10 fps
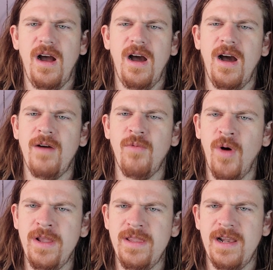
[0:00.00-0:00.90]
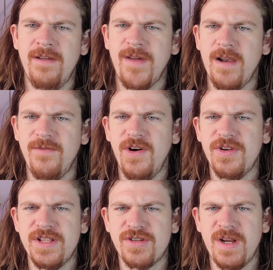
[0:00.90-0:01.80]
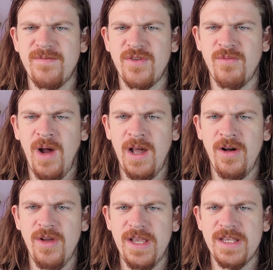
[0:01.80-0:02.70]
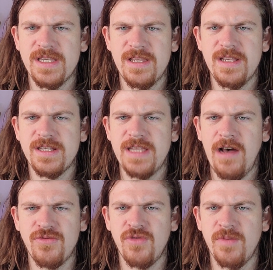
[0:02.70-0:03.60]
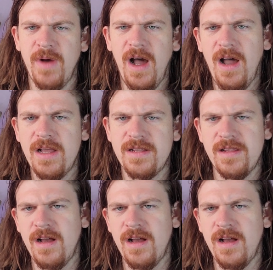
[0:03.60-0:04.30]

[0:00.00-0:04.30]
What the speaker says: One that I've kind of followed on Instagram for a while is this outdoor pond.